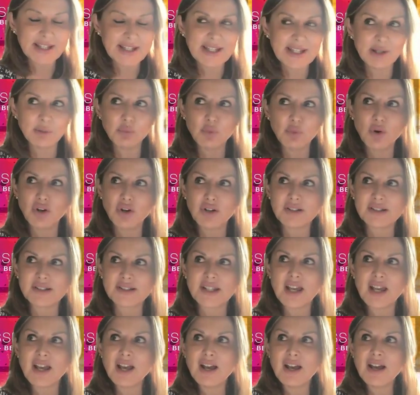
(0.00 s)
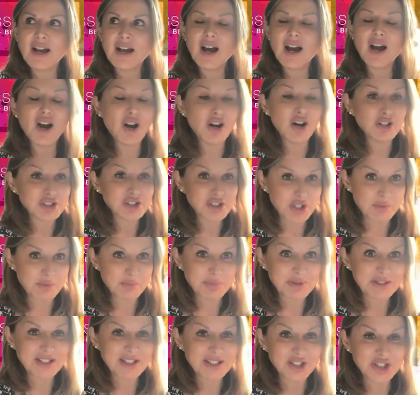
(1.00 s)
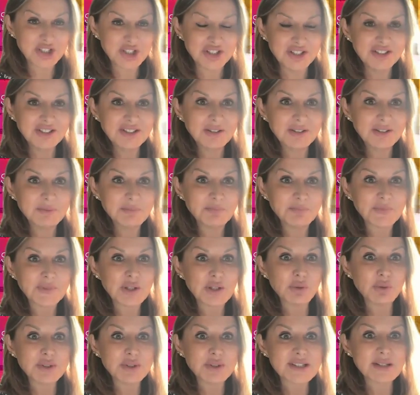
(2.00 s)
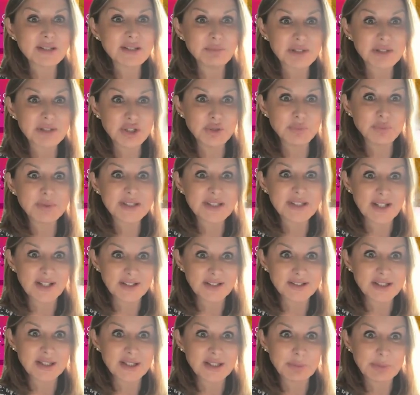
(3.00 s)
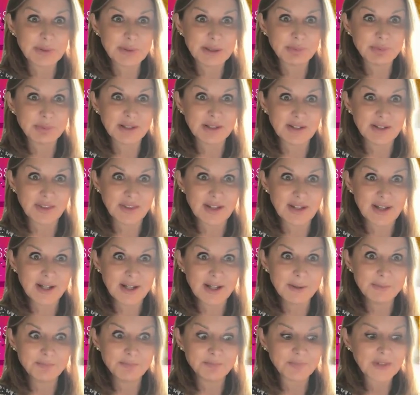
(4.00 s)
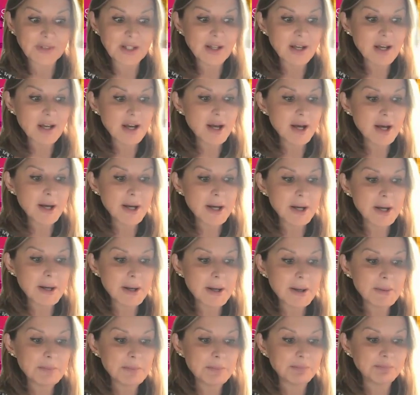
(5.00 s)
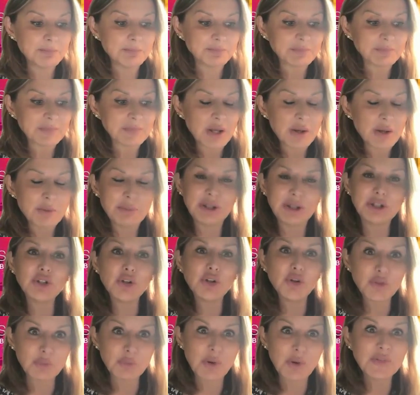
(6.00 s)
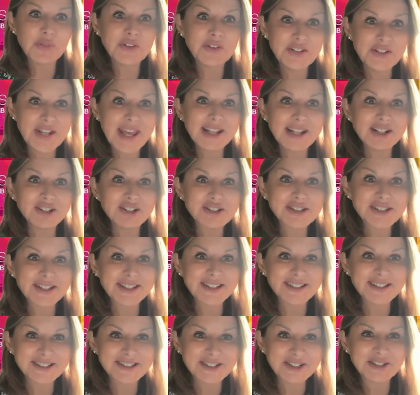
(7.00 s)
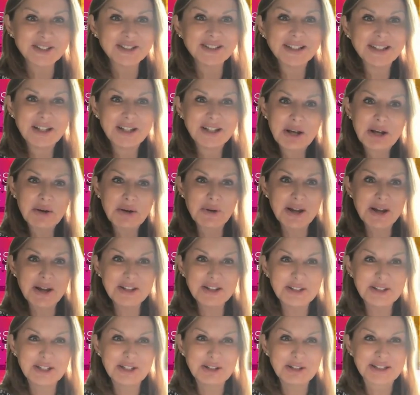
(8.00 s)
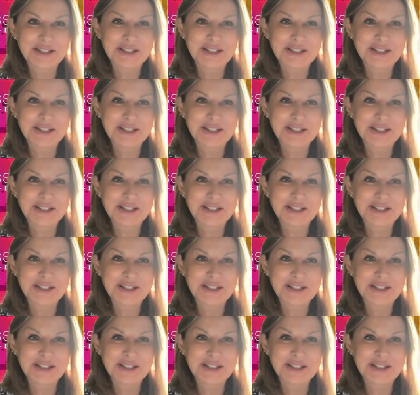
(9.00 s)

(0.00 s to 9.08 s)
It was a hard competition. There was some super talented people in there. But you're the one that nailed it, weren't you?